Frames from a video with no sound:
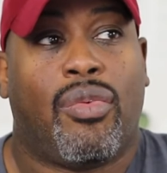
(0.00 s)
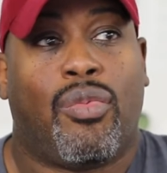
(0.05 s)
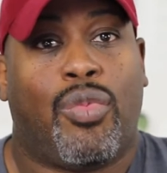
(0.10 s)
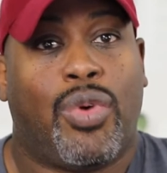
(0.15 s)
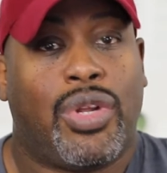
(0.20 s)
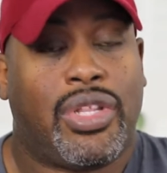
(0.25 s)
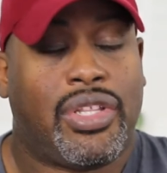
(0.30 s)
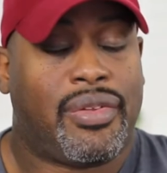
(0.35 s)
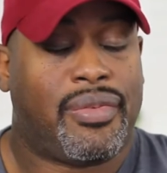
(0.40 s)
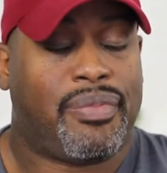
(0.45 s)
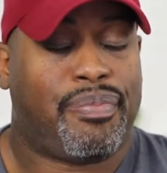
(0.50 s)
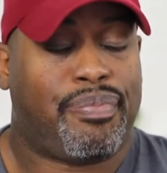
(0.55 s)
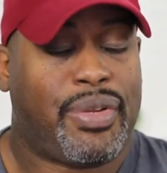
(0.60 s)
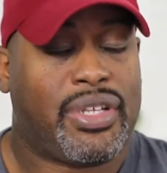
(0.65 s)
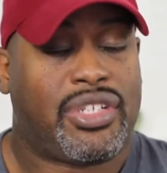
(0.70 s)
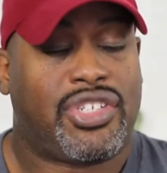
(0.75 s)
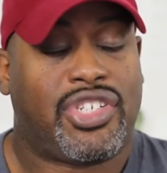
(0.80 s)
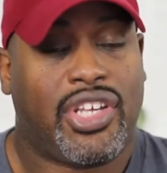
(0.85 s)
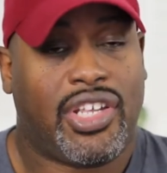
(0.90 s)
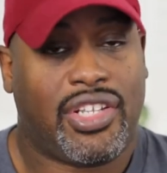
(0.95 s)
one of the
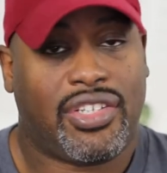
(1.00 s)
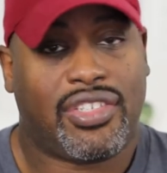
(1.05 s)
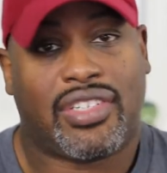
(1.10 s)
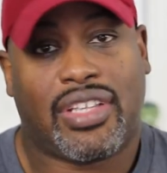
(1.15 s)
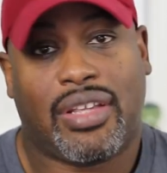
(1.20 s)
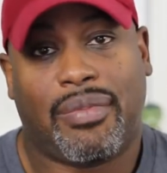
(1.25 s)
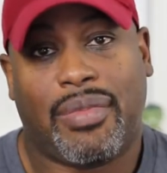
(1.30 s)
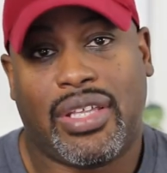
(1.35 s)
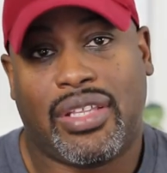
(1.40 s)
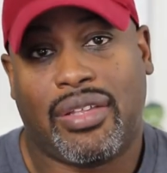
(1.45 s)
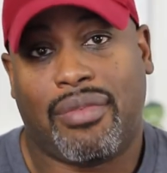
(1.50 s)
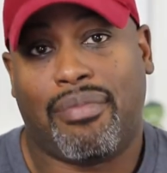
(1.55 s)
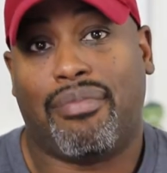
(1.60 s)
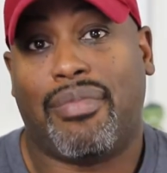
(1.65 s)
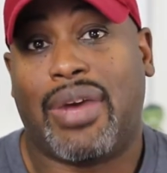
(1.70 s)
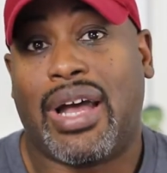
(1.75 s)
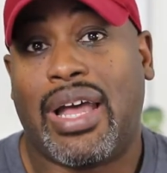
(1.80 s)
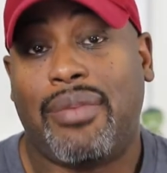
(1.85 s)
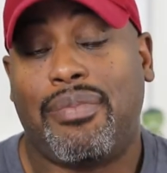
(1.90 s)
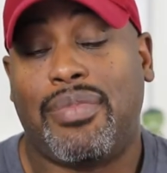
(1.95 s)
big changes I made in
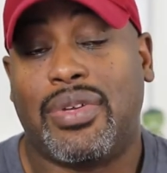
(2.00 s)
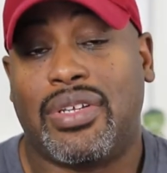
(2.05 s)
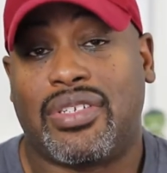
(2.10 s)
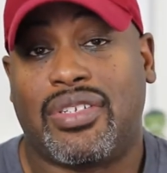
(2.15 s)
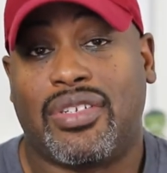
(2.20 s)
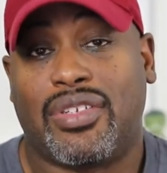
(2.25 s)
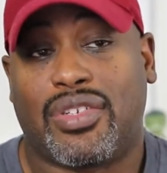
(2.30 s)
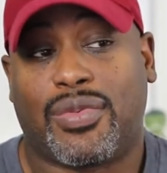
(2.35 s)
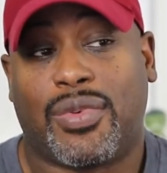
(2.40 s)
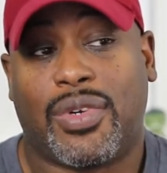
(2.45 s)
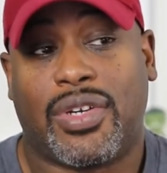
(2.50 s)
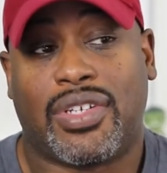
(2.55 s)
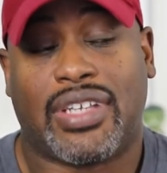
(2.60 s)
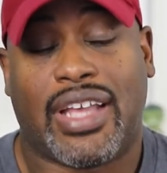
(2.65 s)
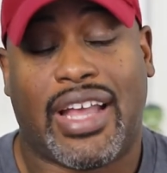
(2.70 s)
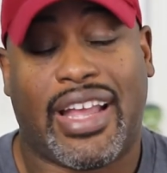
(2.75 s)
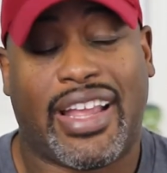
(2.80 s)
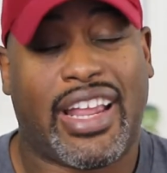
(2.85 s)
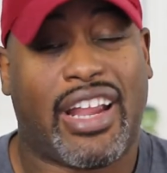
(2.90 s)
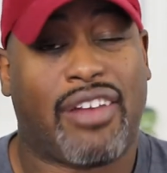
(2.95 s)
my business
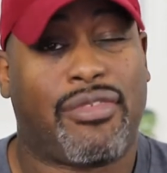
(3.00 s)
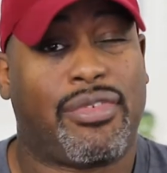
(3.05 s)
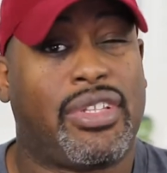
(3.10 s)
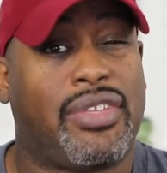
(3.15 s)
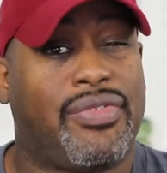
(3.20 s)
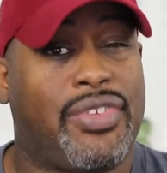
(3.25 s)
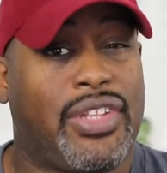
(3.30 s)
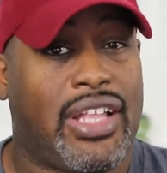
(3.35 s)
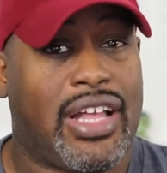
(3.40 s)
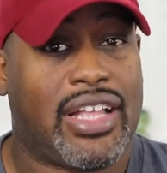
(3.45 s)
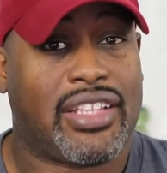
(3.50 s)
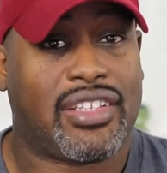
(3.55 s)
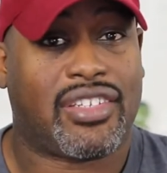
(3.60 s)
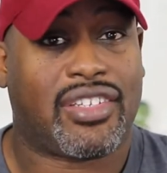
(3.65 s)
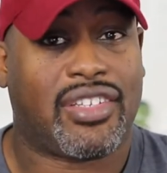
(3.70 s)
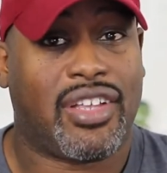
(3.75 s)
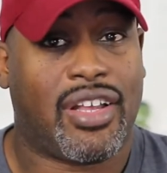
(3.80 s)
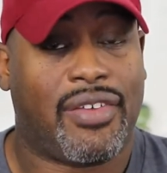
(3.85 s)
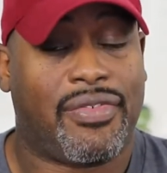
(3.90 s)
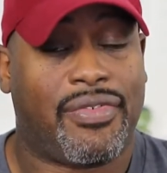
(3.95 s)
was I got rid of a lot of
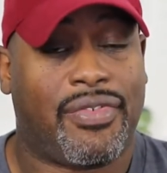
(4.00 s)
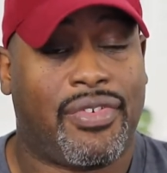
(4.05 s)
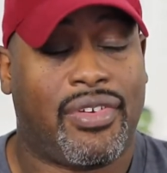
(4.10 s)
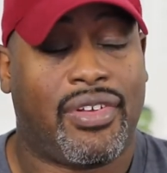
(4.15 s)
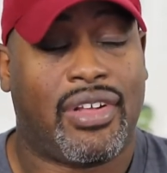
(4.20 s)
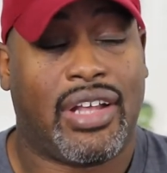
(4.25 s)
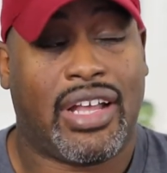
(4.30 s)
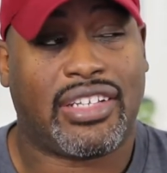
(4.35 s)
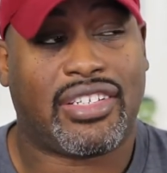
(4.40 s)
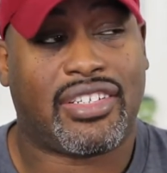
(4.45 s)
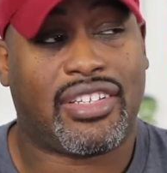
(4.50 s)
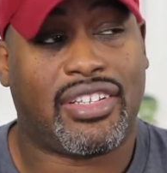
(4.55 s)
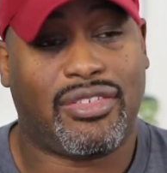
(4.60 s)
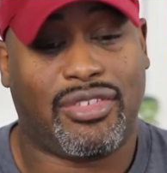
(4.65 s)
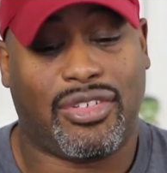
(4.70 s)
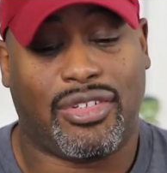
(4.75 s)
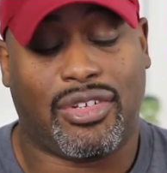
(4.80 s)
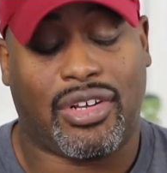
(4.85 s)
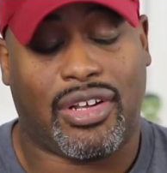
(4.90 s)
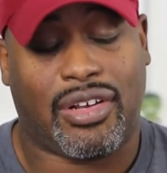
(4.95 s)
stuff.
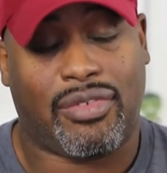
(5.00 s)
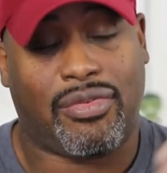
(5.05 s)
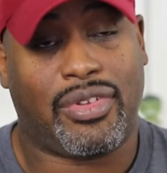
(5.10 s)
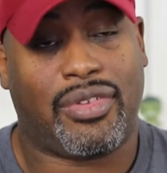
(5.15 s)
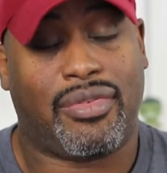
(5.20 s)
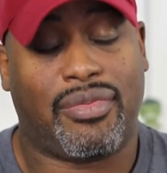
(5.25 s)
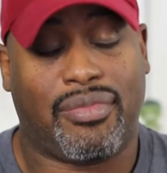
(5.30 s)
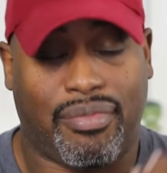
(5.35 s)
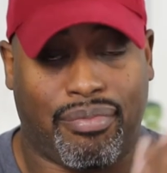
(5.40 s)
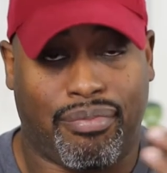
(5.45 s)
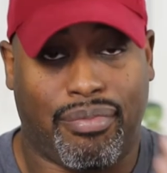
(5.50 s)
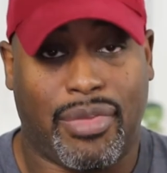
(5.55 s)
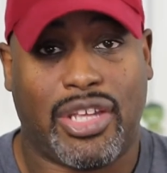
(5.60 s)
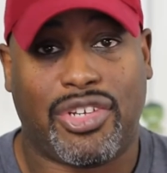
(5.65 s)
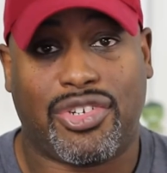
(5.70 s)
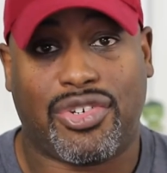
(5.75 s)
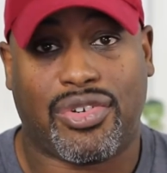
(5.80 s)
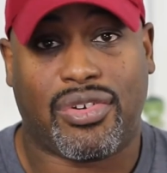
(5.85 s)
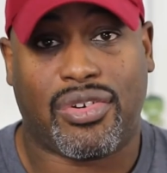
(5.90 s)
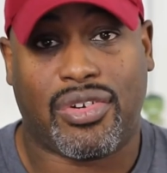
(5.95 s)
I would
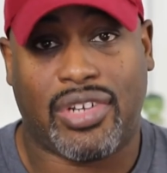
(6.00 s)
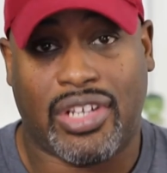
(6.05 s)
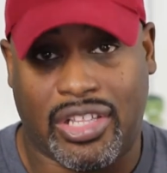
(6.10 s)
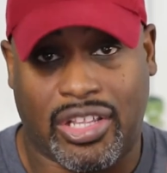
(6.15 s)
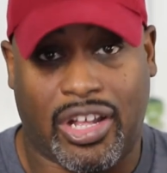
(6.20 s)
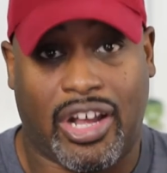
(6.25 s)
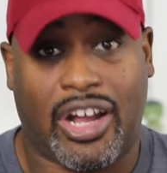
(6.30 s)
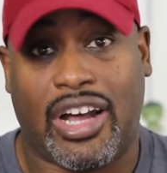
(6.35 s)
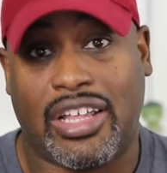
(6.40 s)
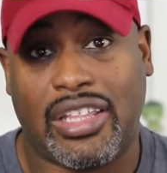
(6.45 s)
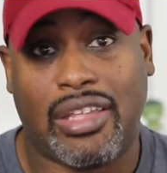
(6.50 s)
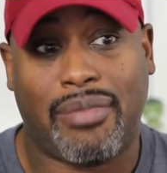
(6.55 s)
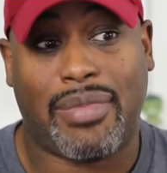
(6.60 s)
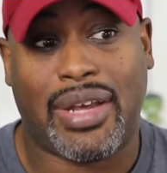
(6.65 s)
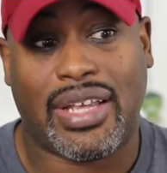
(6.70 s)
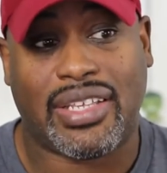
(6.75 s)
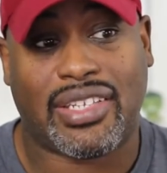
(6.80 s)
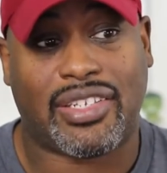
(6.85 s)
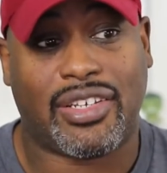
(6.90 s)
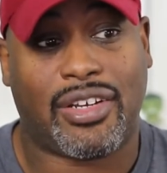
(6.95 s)
measure and audit
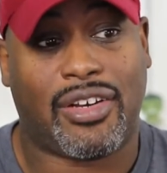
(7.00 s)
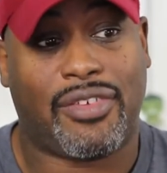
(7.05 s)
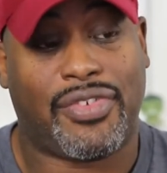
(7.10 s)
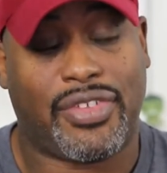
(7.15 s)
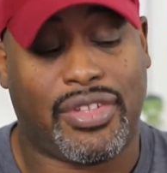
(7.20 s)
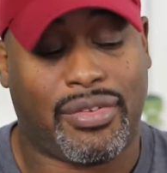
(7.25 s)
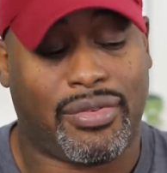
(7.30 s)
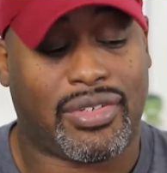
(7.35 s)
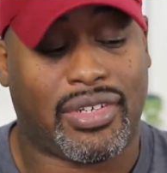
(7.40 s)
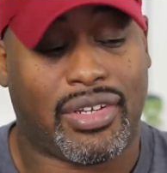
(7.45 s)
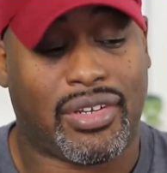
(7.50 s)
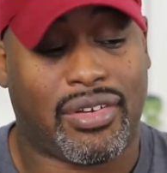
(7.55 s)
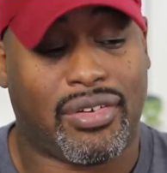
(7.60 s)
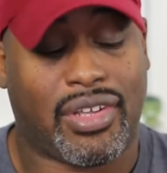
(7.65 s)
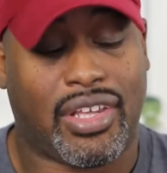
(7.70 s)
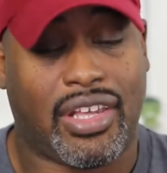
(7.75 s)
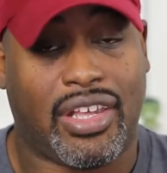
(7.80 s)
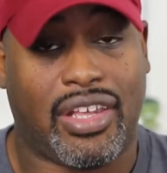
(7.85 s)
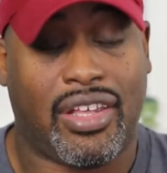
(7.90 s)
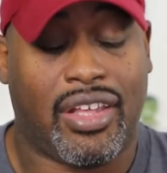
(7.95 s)
myself, and I was like,
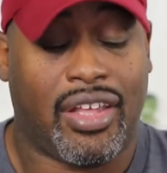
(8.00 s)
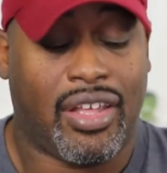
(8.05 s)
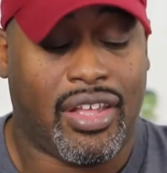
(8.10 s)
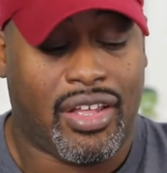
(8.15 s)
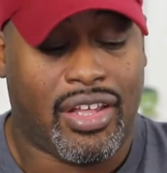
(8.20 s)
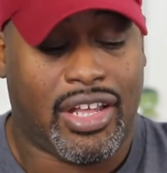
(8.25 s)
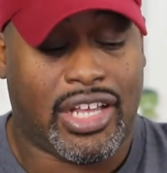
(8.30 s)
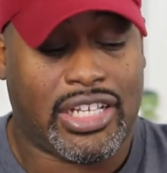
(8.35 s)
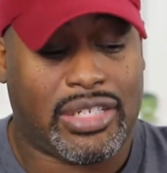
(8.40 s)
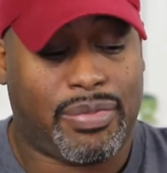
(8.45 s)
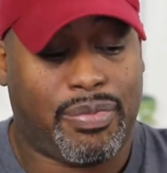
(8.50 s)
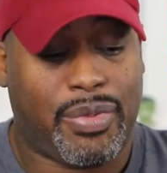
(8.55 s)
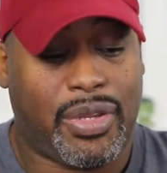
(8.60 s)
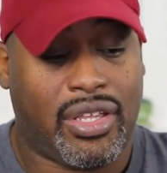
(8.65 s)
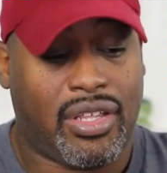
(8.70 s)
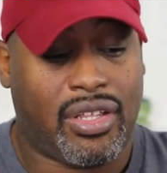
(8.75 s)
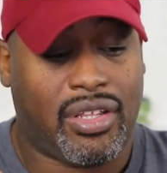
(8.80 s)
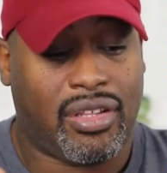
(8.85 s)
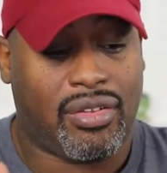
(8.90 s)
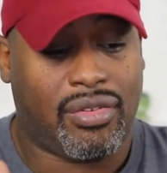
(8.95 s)
okay, I
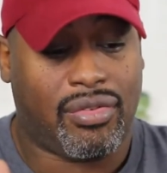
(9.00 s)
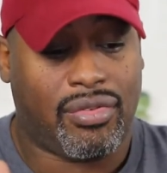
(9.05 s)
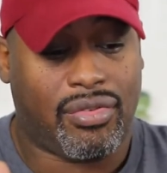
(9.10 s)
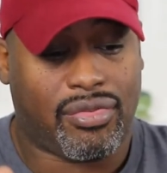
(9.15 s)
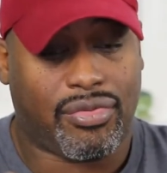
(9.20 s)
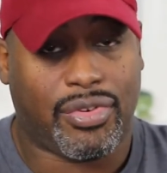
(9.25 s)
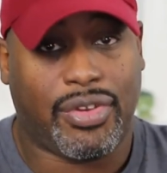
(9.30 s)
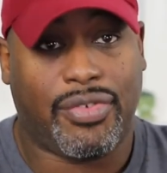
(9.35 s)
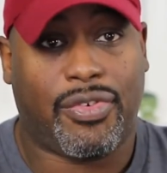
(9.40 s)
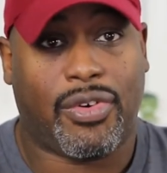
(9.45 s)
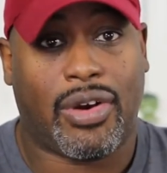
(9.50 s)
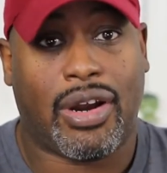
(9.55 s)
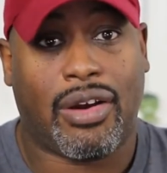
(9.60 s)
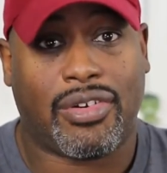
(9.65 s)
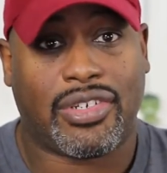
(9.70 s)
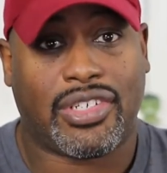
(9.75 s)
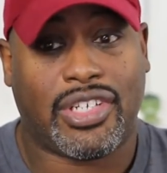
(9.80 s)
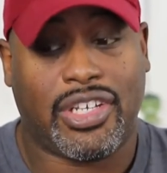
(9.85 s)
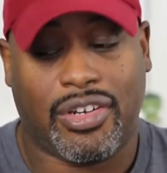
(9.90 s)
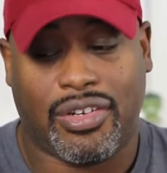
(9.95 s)
spend 3-4
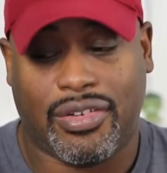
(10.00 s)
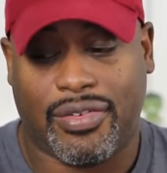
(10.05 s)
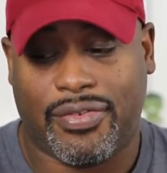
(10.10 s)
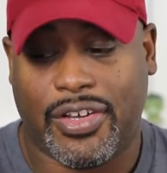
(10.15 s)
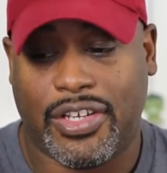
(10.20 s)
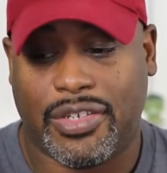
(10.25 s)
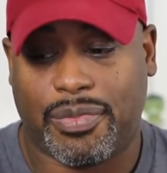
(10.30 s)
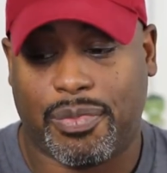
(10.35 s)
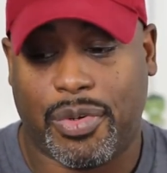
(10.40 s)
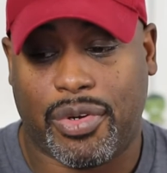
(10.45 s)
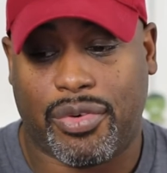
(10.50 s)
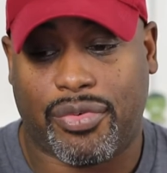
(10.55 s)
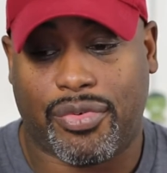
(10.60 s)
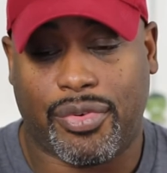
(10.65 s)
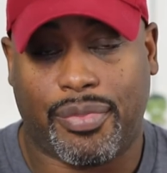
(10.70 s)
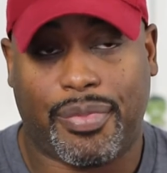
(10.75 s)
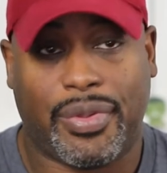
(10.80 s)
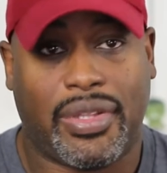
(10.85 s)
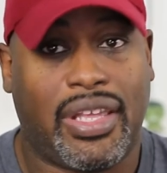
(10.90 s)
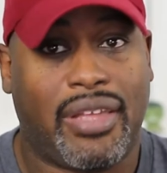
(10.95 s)
hours here in the Facebook
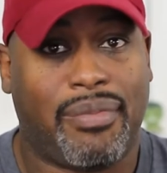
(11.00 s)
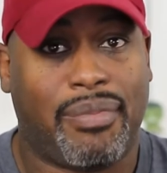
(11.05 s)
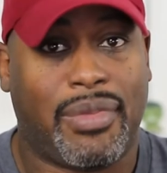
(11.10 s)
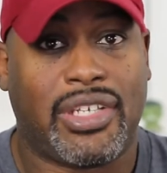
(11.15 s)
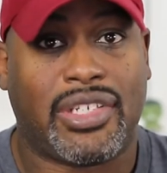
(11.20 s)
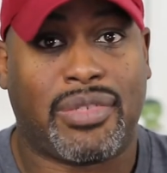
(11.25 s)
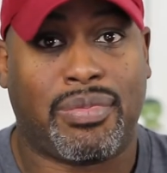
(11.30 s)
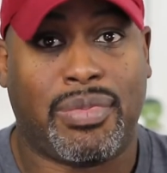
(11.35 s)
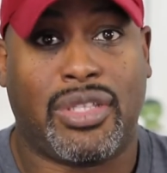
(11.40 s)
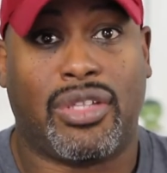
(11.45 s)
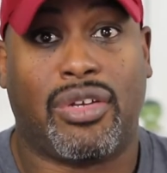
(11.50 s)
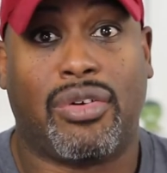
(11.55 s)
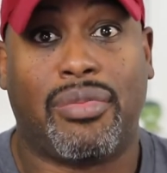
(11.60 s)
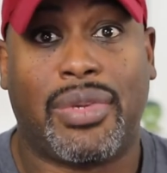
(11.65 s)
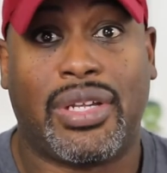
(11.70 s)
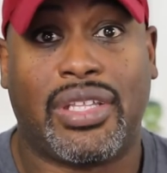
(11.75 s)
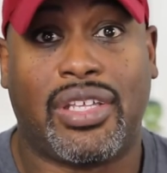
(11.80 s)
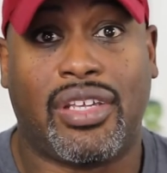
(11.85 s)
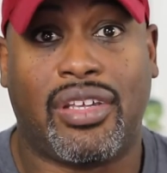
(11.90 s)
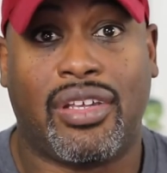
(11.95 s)
group, and that makes me no
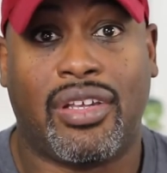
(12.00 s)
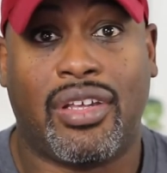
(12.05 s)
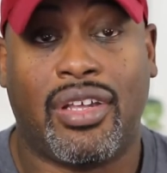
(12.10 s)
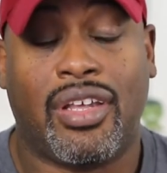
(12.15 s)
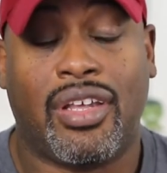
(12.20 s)
money.